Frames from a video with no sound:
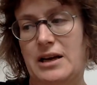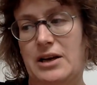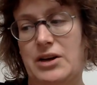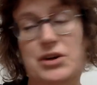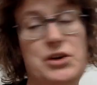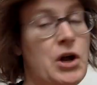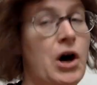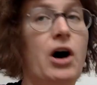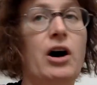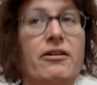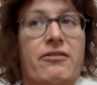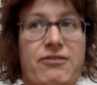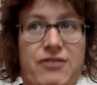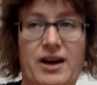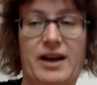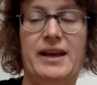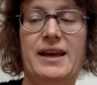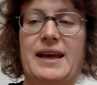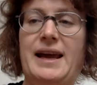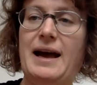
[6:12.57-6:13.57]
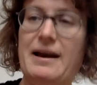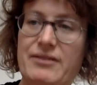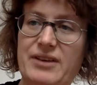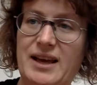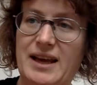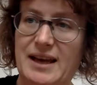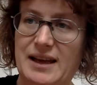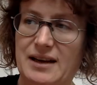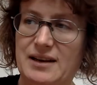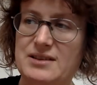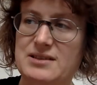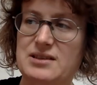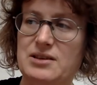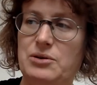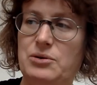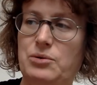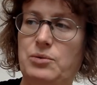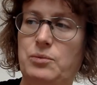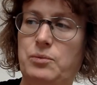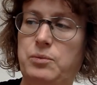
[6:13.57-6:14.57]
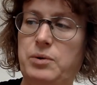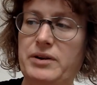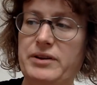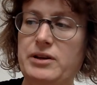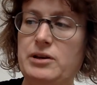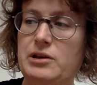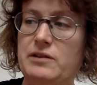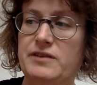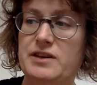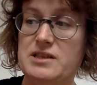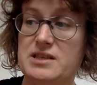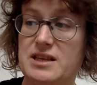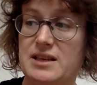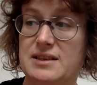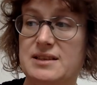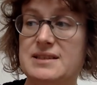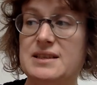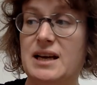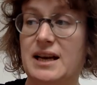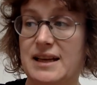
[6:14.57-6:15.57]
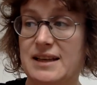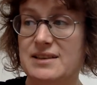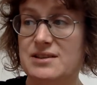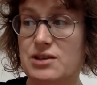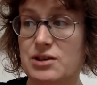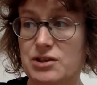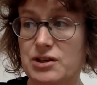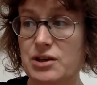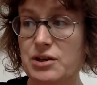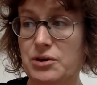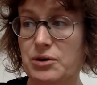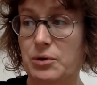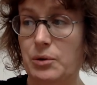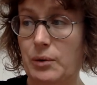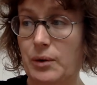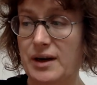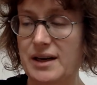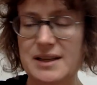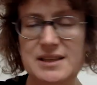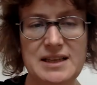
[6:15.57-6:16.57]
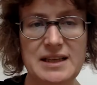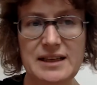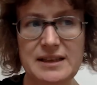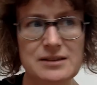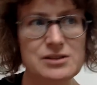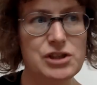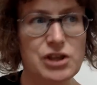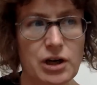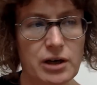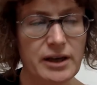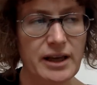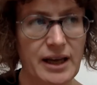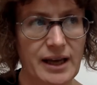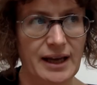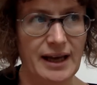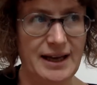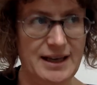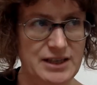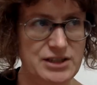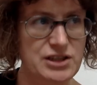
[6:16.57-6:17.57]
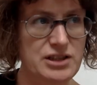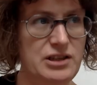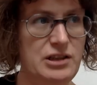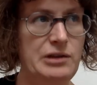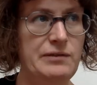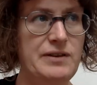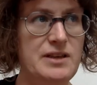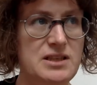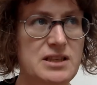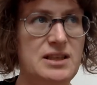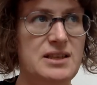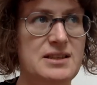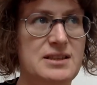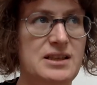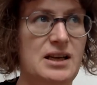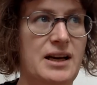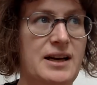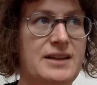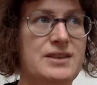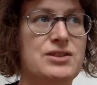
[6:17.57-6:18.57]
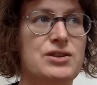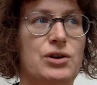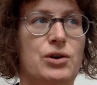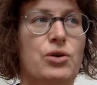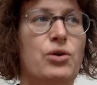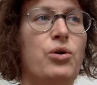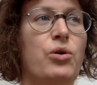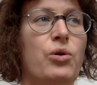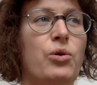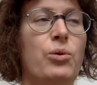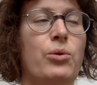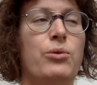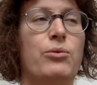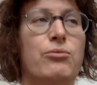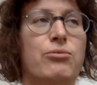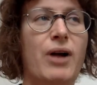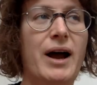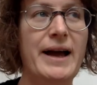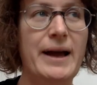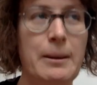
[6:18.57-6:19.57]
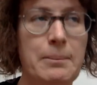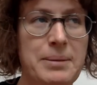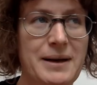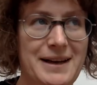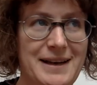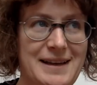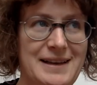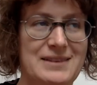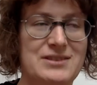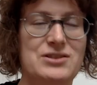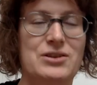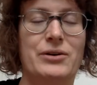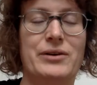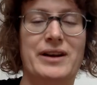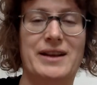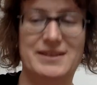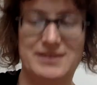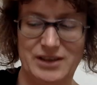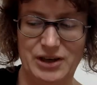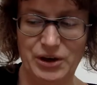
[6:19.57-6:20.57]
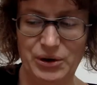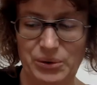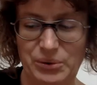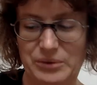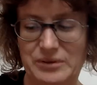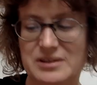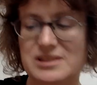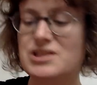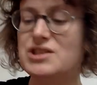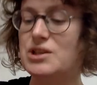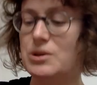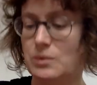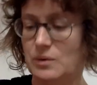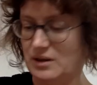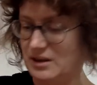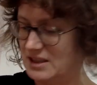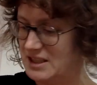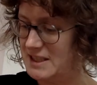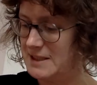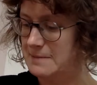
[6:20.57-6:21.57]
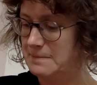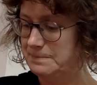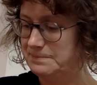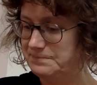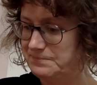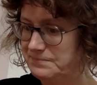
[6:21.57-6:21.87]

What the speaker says: not fucking having it. And so what the university decides to do, and it's a little shocking actually, the university decides to call the riot police on its own students.